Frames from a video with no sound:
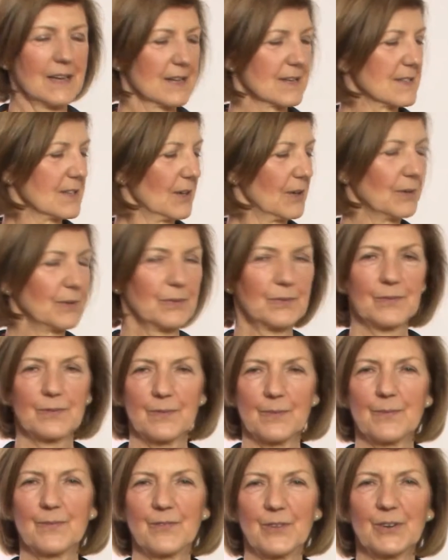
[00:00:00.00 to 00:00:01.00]
So
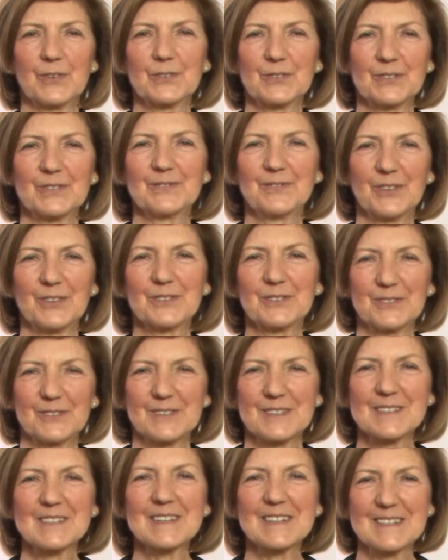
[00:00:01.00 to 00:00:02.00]
for, for
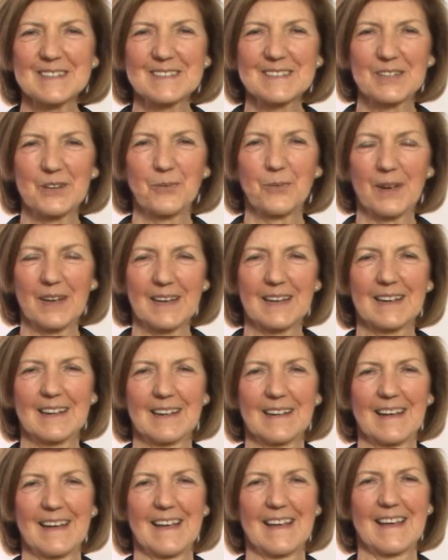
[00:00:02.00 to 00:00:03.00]
sixth week,
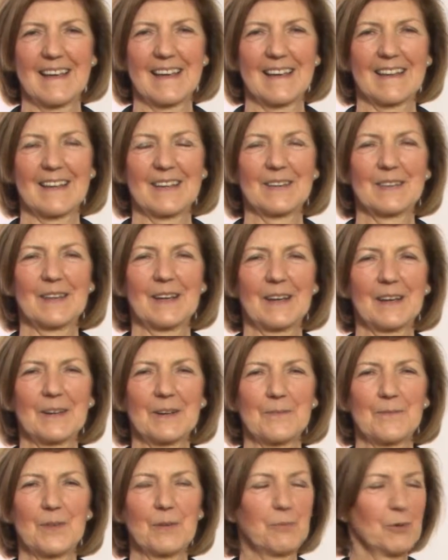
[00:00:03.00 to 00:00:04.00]
uh,
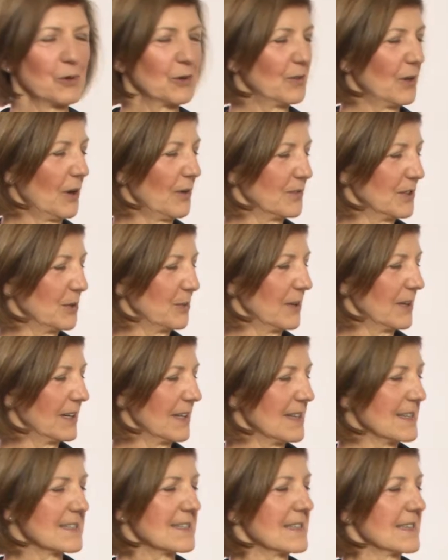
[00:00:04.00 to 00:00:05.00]
the, the book of the
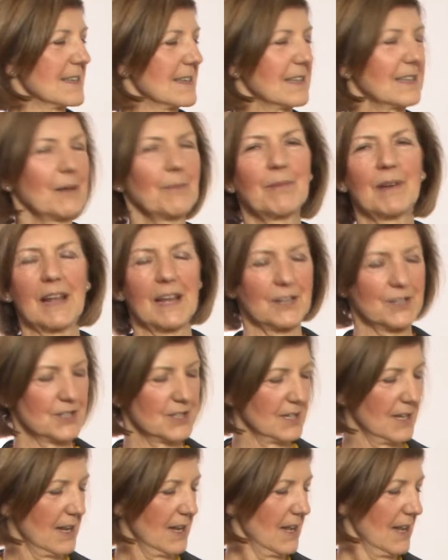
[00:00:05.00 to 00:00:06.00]
week is uh, The
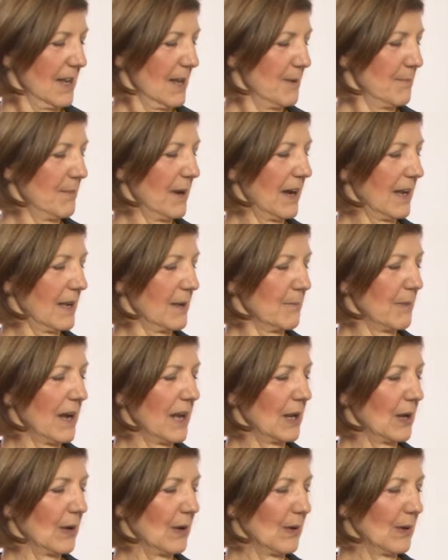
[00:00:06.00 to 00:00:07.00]
Pledge by
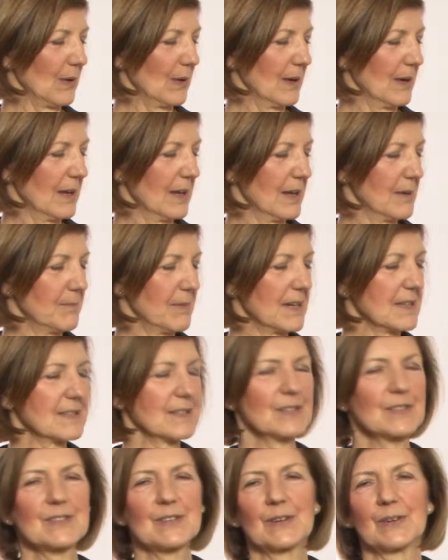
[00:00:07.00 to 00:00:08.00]
Michael
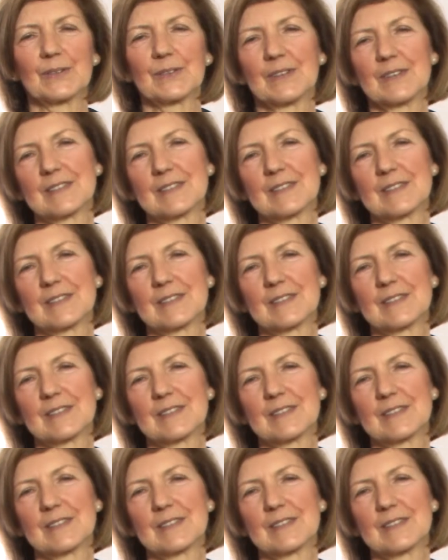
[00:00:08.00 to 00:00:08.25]
Masterson.